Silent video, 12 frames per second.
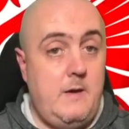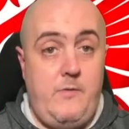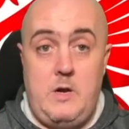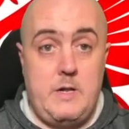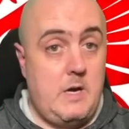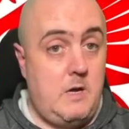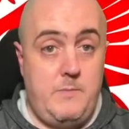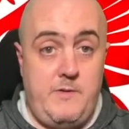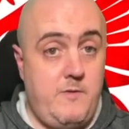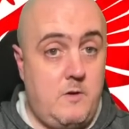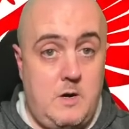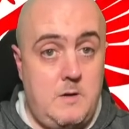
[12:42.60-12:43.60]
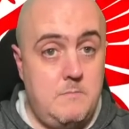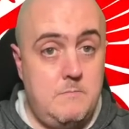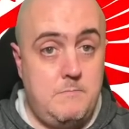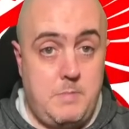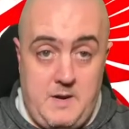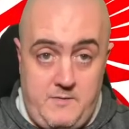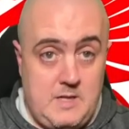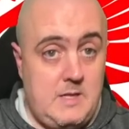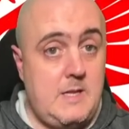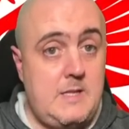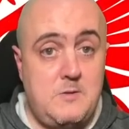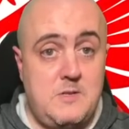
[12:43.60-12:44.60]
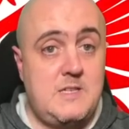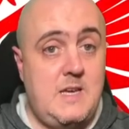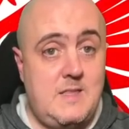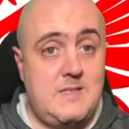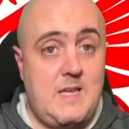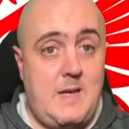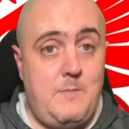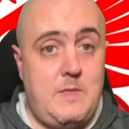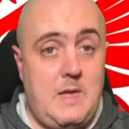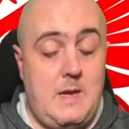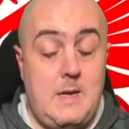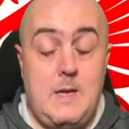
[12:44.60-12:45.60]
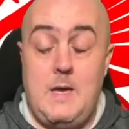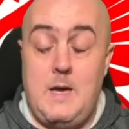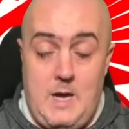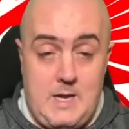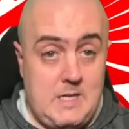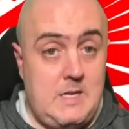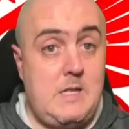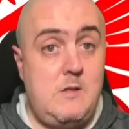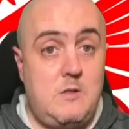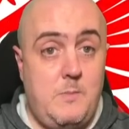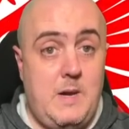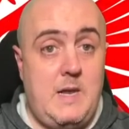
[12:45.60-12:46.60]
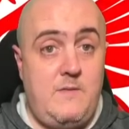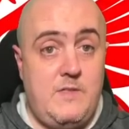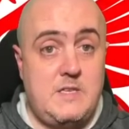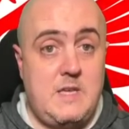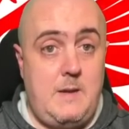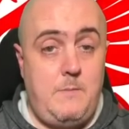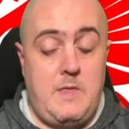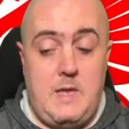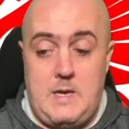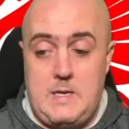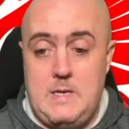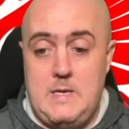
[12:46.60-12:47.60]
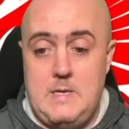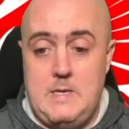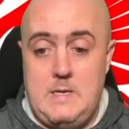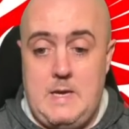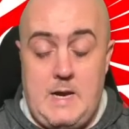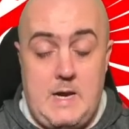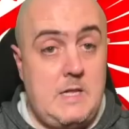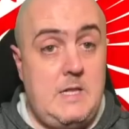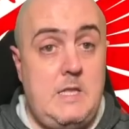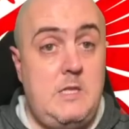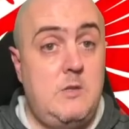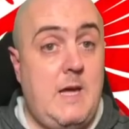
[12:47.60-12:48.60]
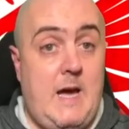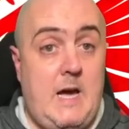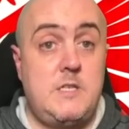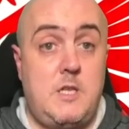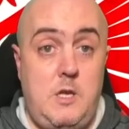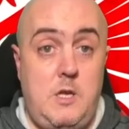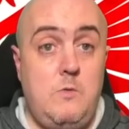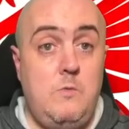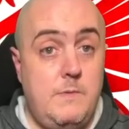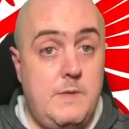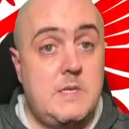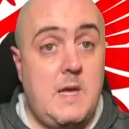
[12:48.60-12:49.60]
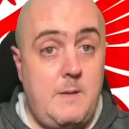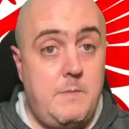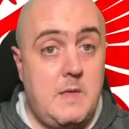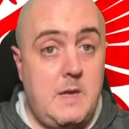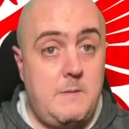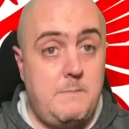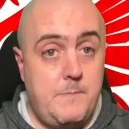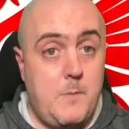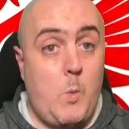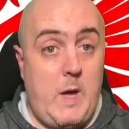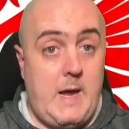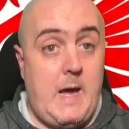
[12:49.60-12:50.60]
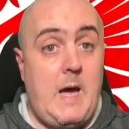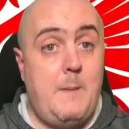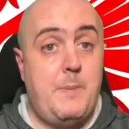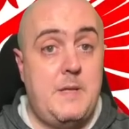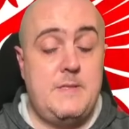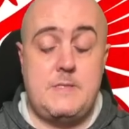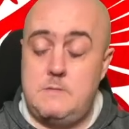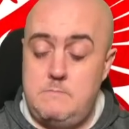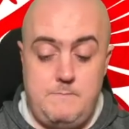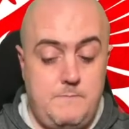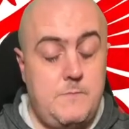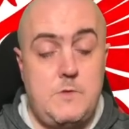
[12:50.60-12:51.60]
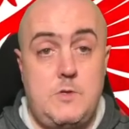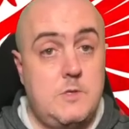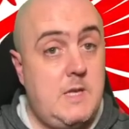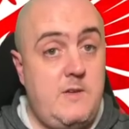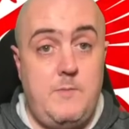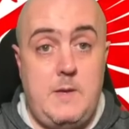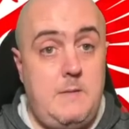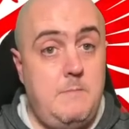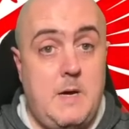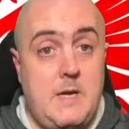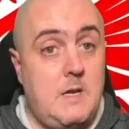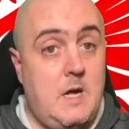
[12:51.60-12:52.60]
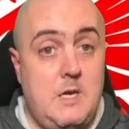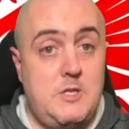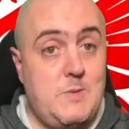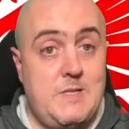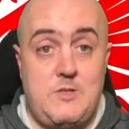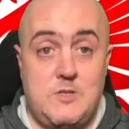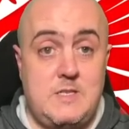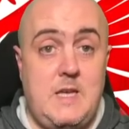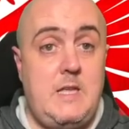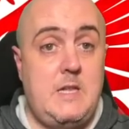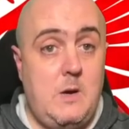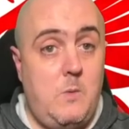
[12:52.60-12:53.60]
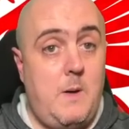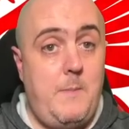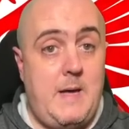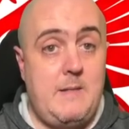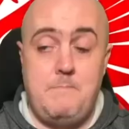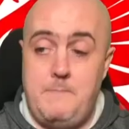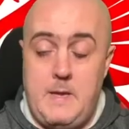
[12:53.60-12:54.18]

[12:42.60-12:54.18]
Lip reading: I've heard it all before, but I've continued to say the same thing. I continue to believe the same thing. And I continue to ask you the same thing. When it happens, just give me my acknowledgement. Just say, you know what, man?